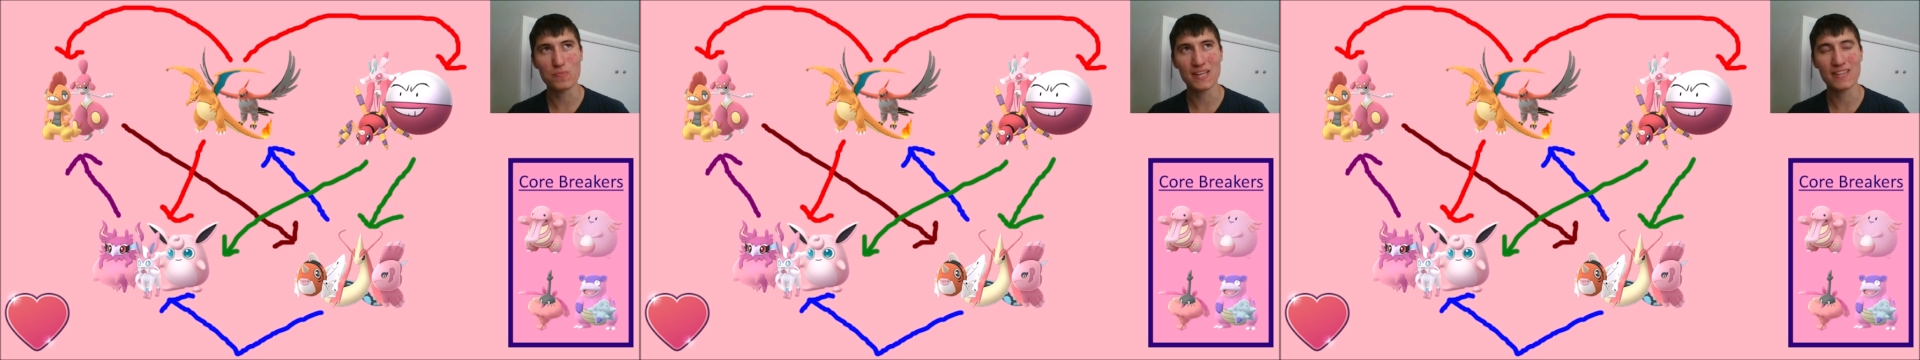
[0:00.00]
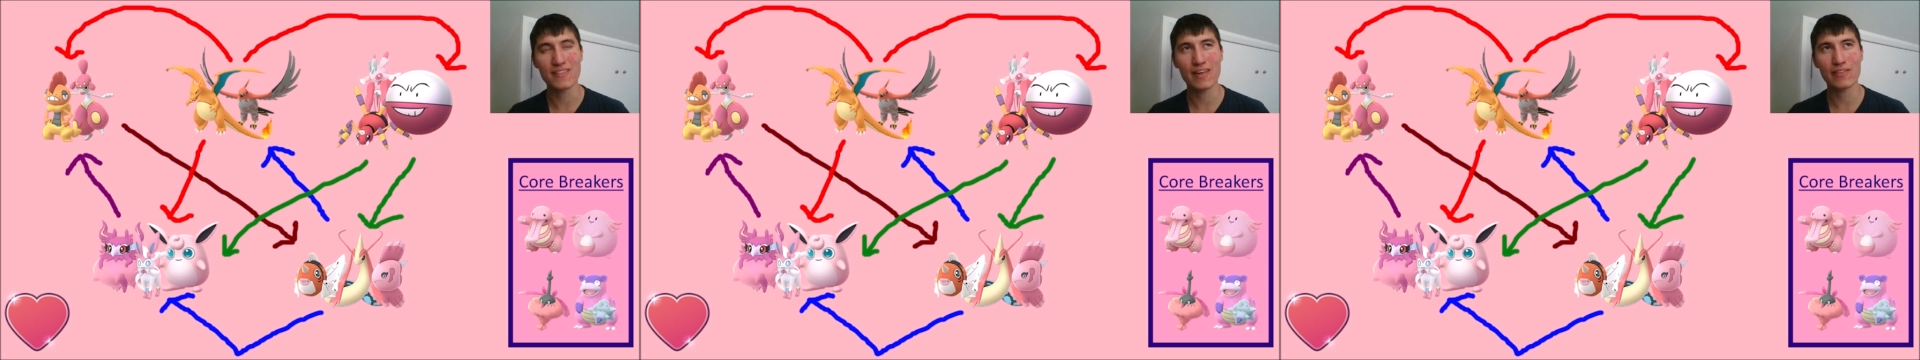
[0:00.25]

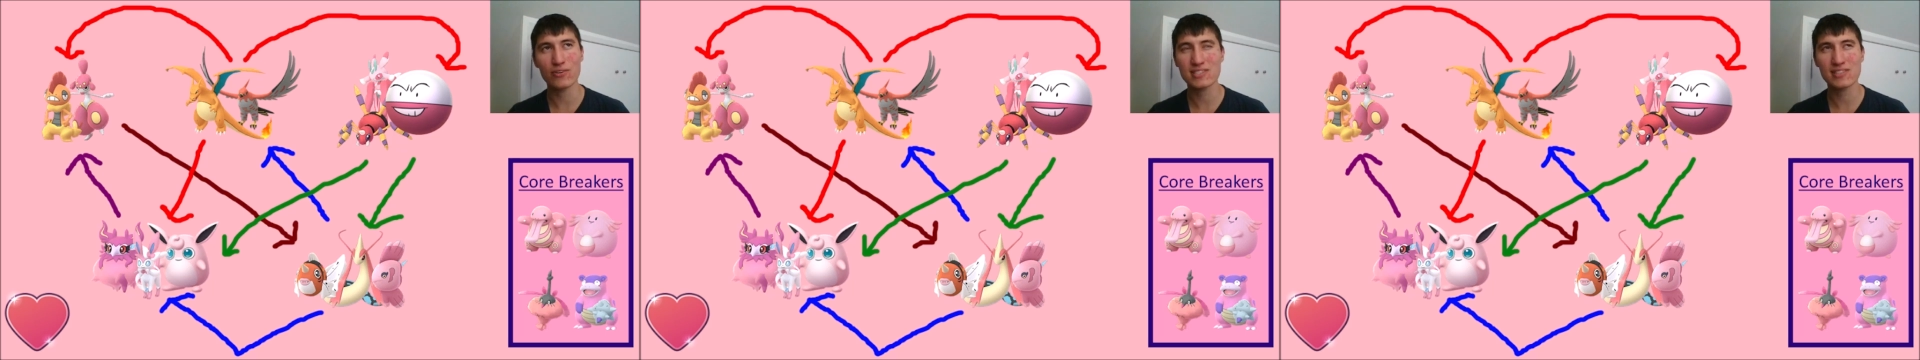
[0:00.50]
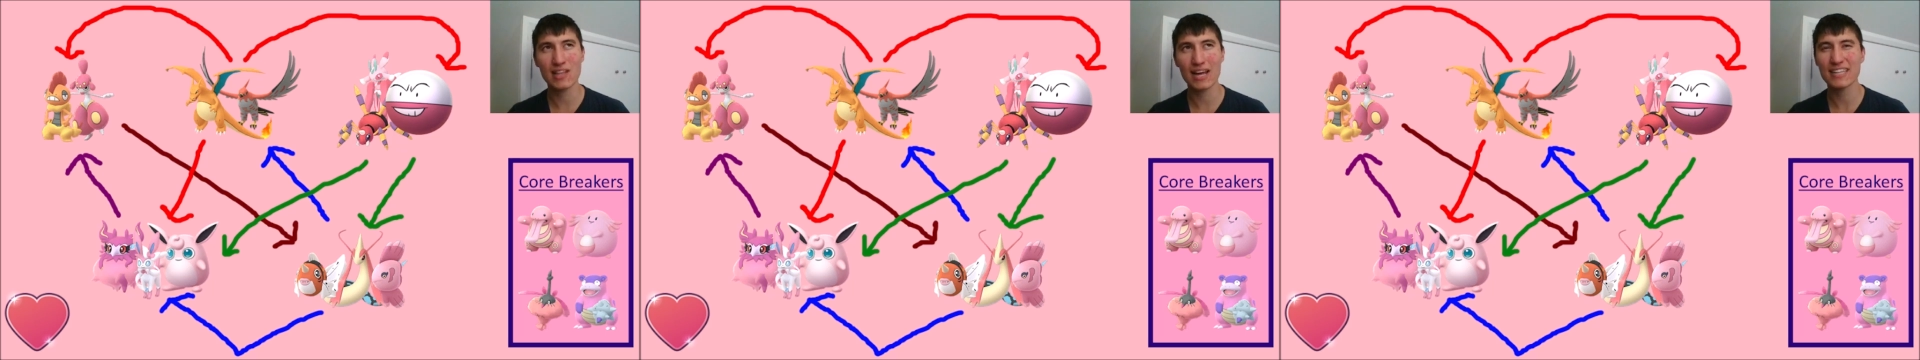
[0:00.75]
in that there's
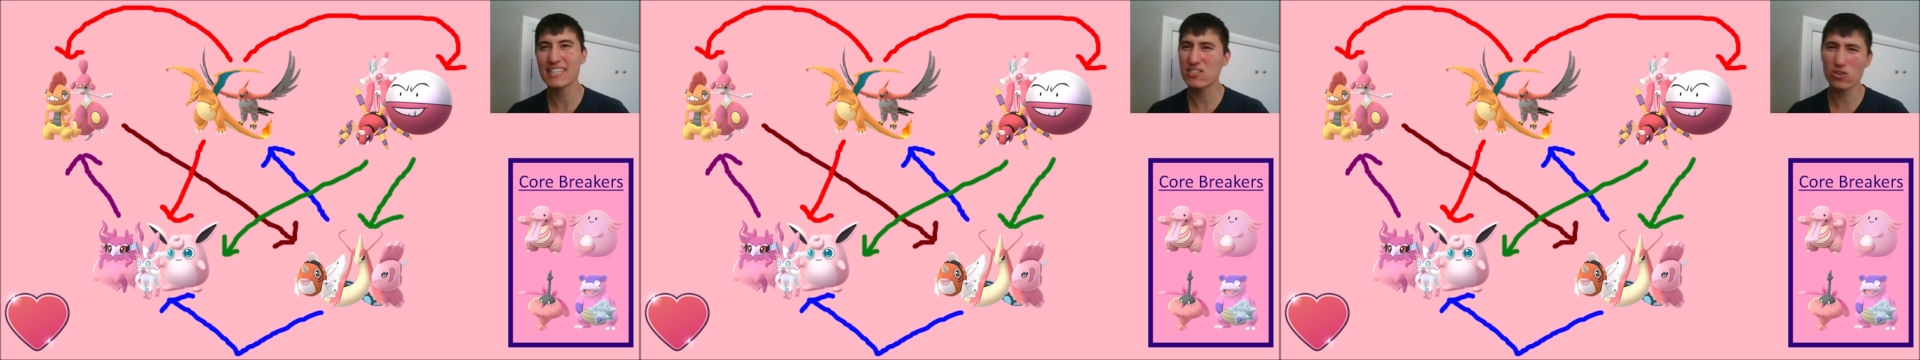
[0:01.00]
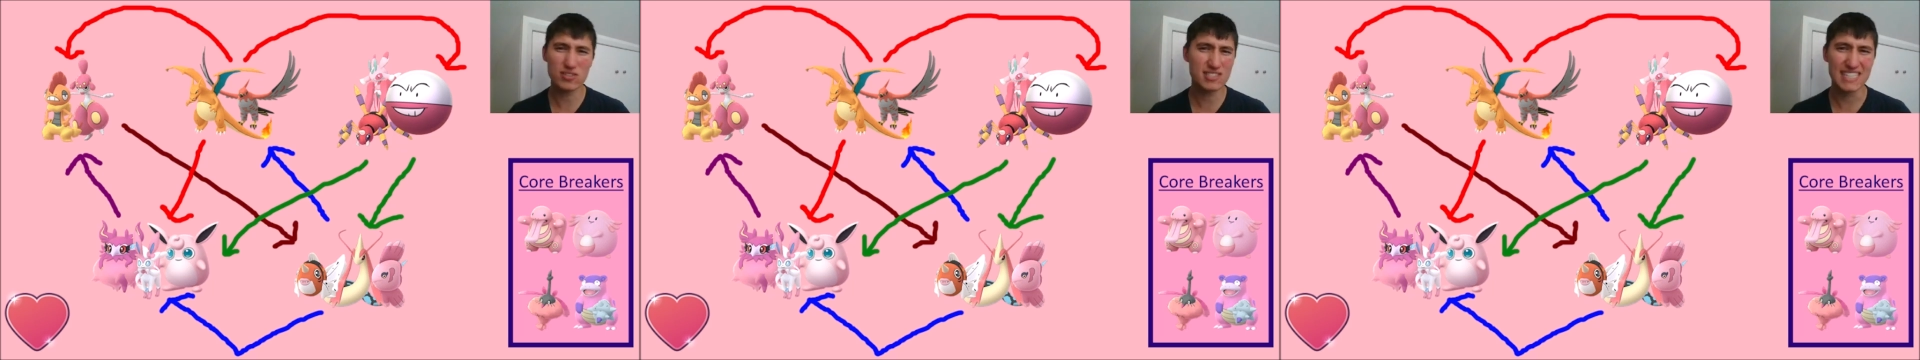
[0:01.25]

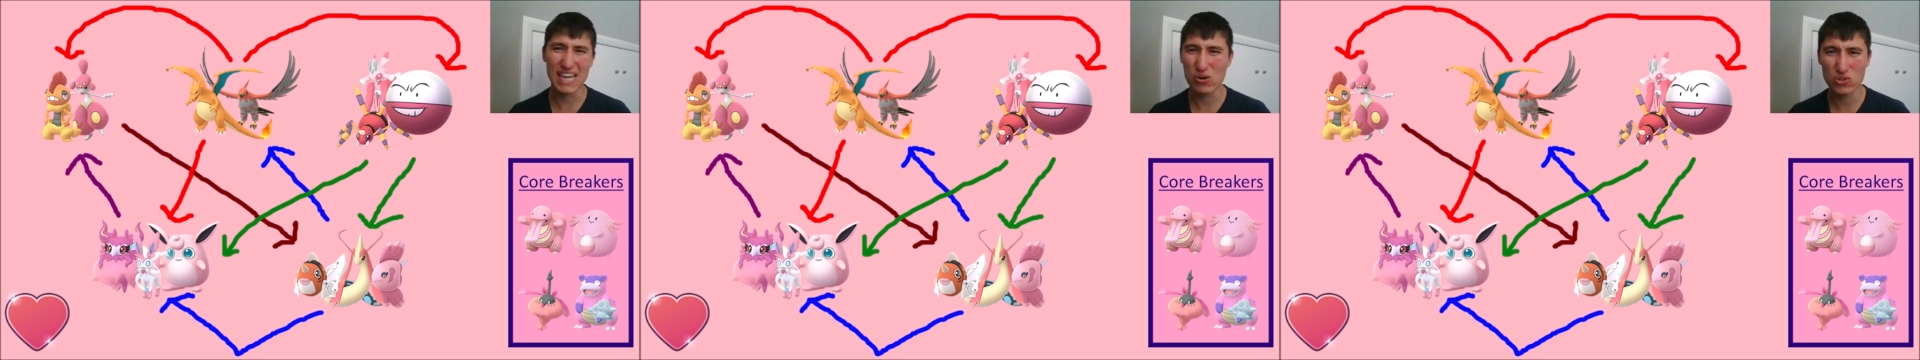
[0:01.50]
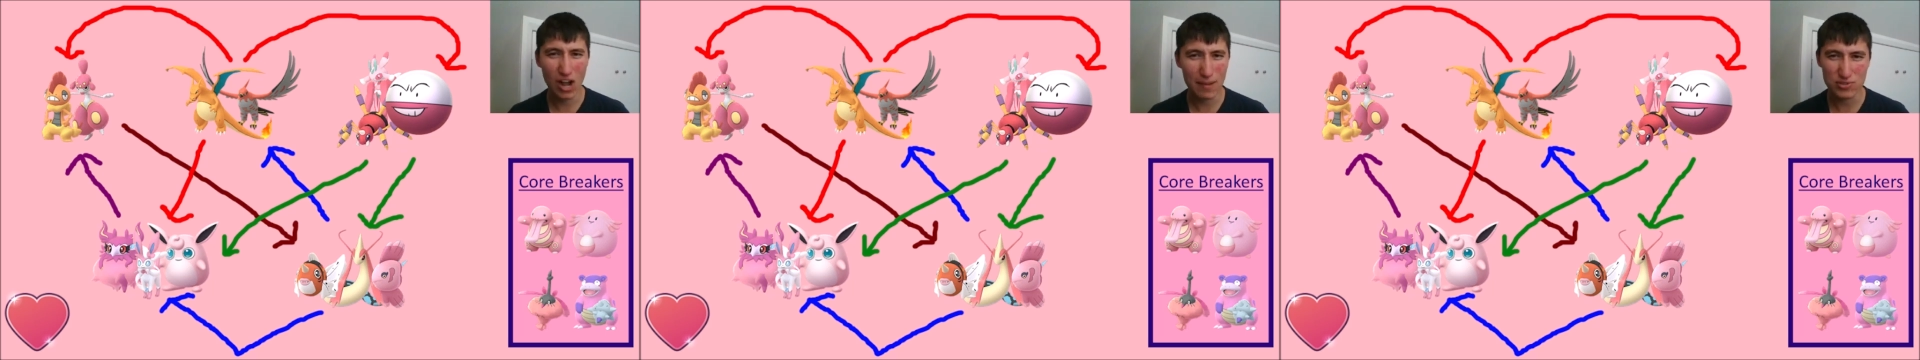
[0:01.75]
not steel
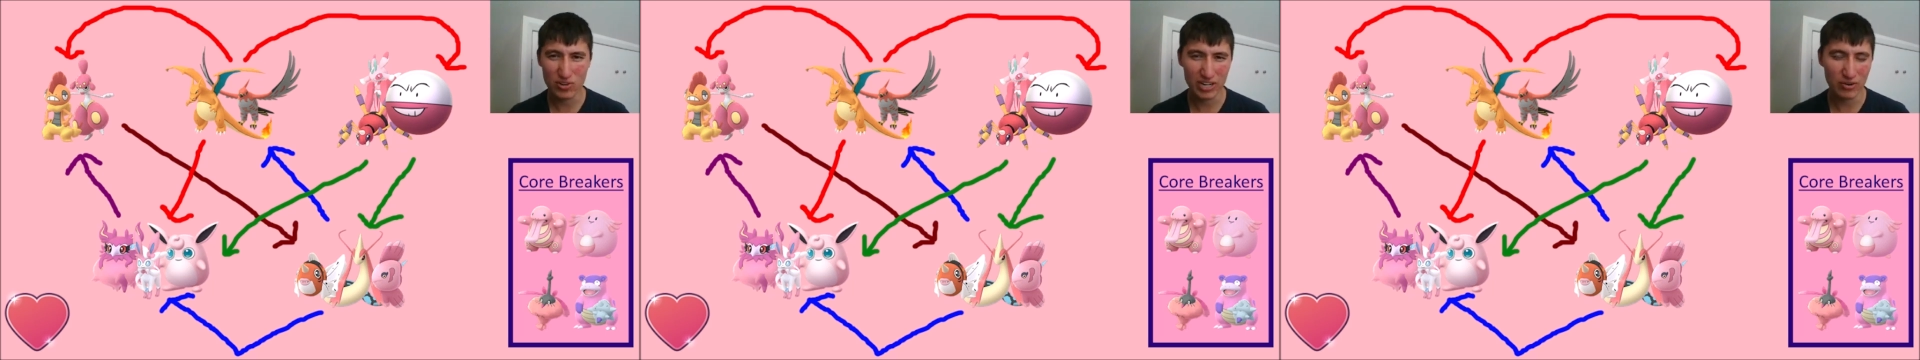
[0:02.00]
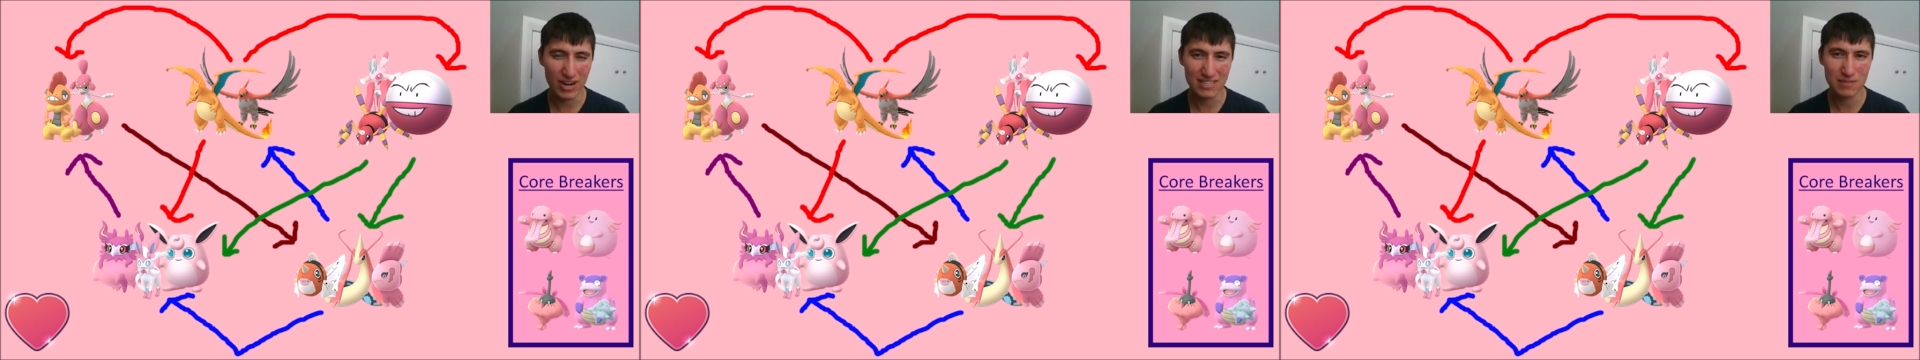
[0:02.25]
types running
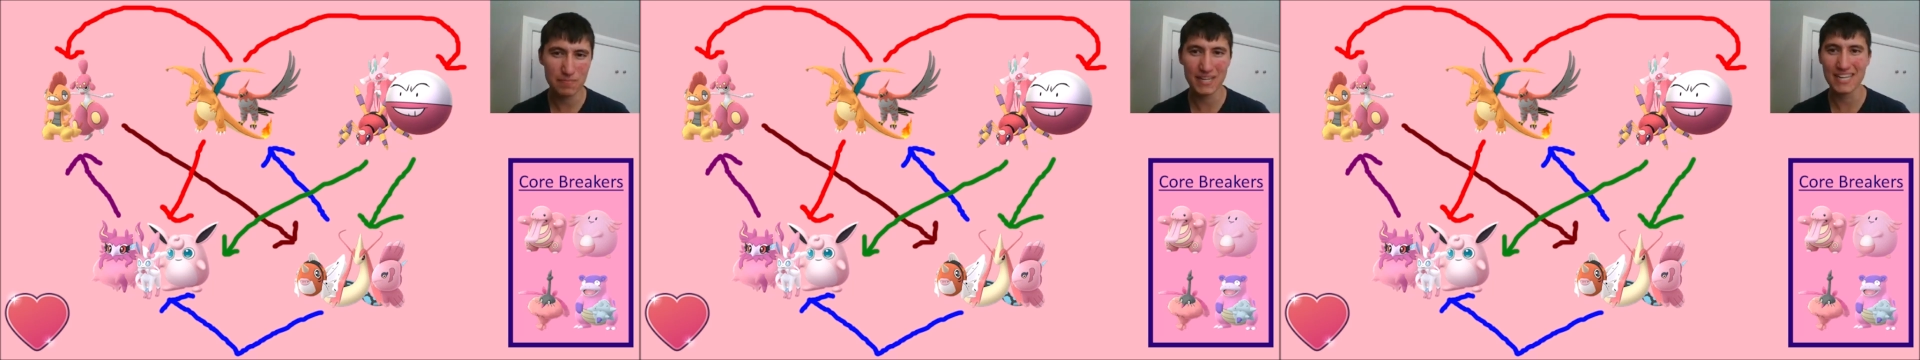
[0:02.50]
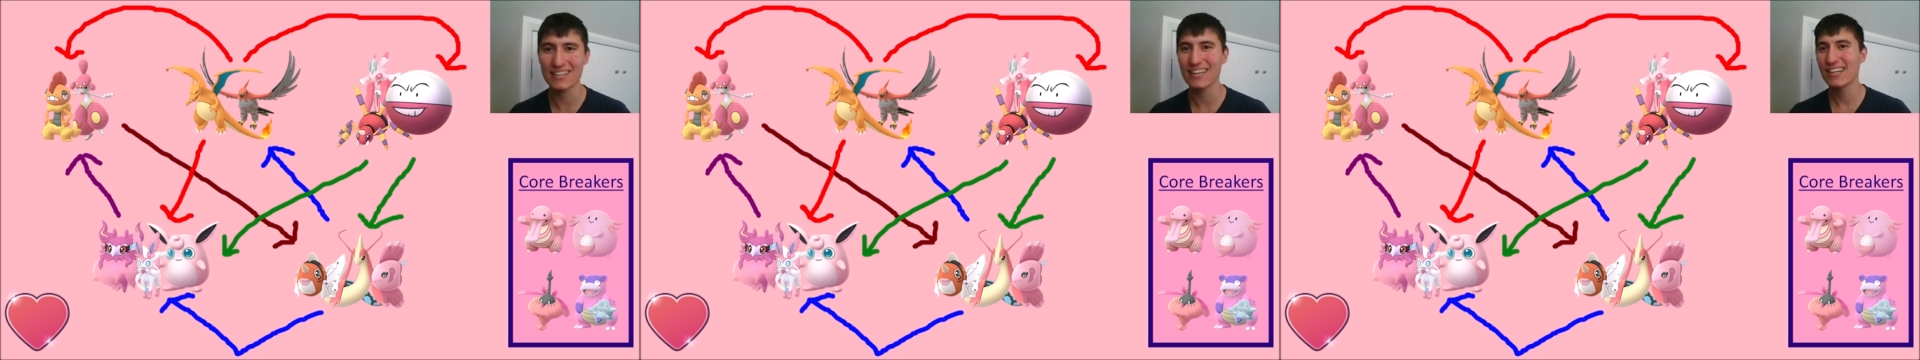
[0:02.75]
around to
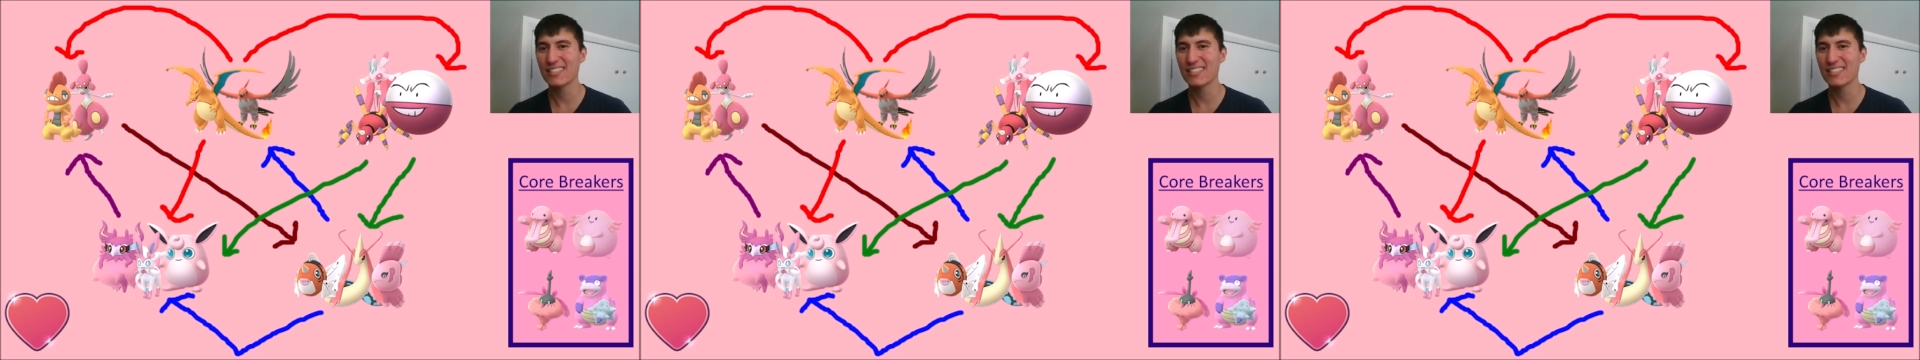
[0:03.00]
beat,